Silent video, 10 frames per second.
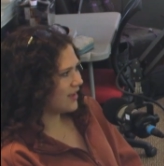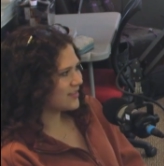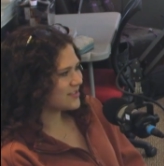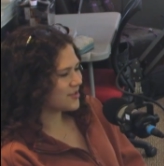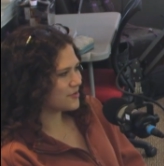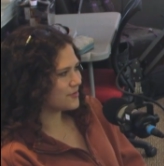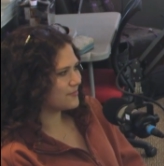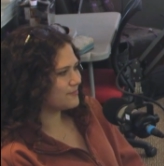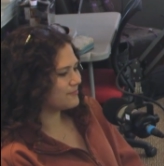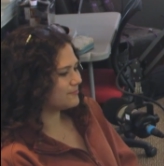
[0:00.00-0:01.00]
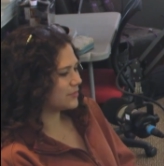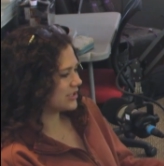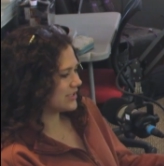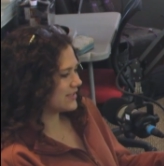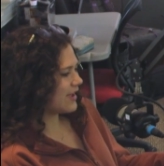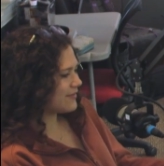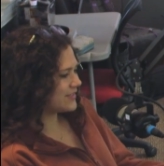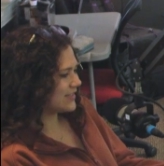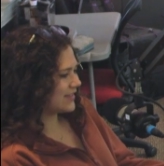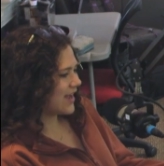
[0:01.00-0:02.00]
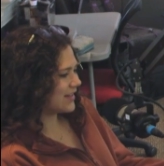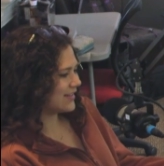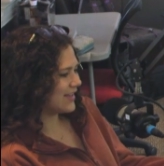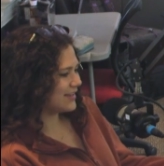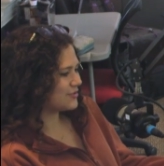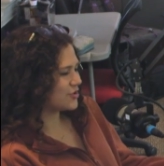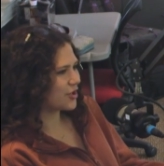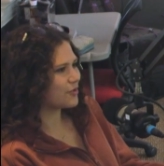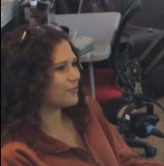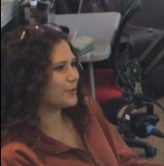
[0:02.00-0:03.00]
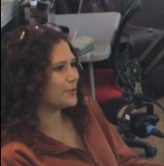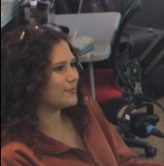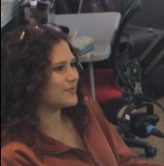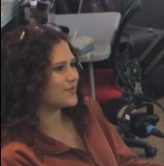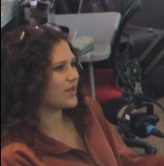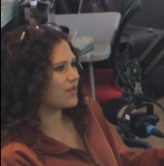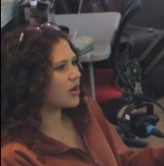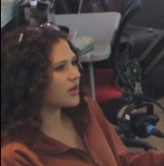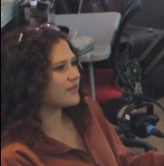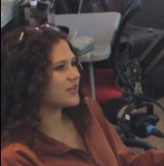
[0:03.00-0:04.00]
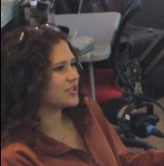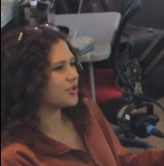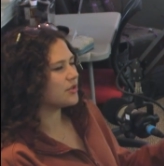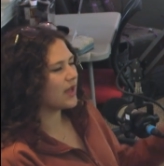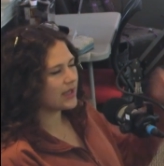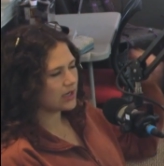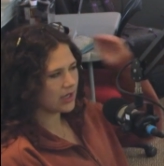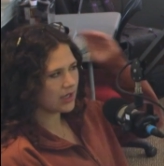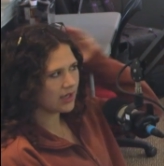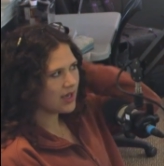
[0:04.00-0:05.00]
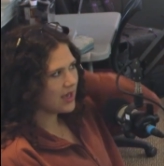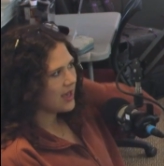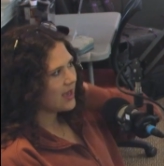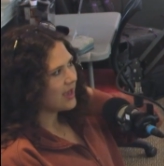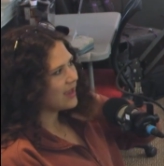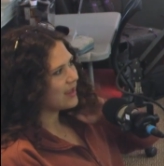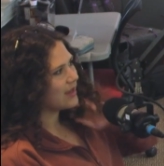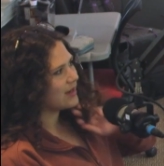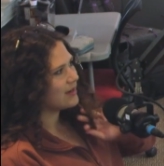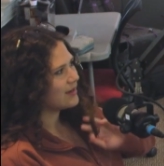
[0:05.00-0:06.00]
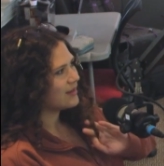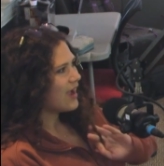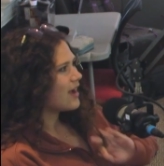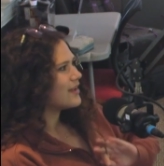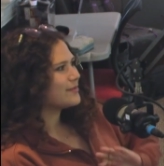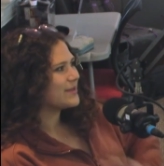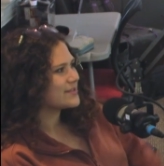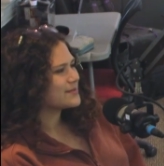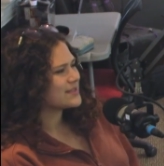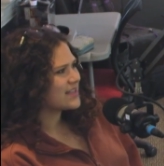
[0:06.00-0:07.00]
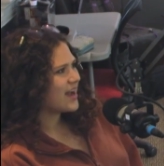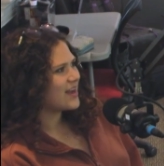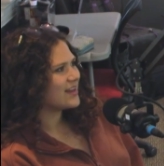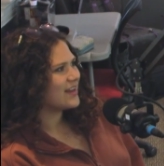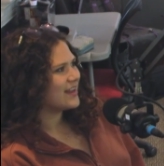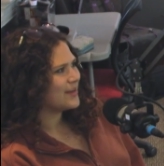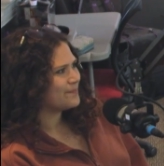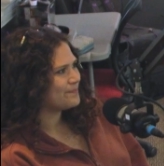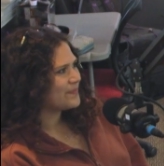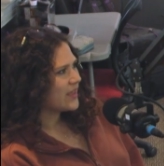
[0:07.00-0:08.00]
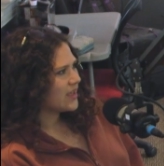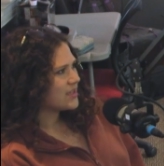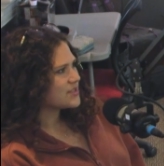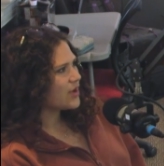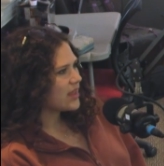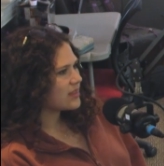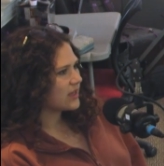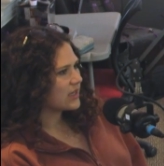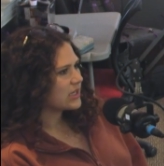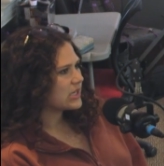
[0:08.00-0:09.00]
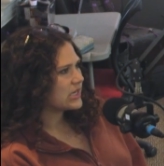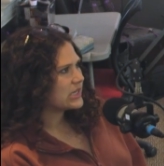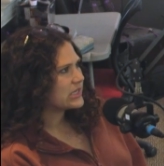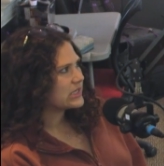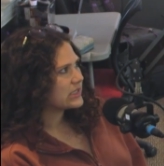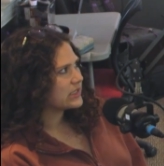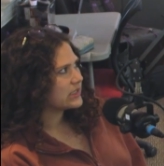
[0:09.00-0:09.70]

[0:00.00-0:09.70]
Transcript: so we're just left in kind of like dark rooms with artificial lighting. And yeah, it makes me sad. And so I think, like,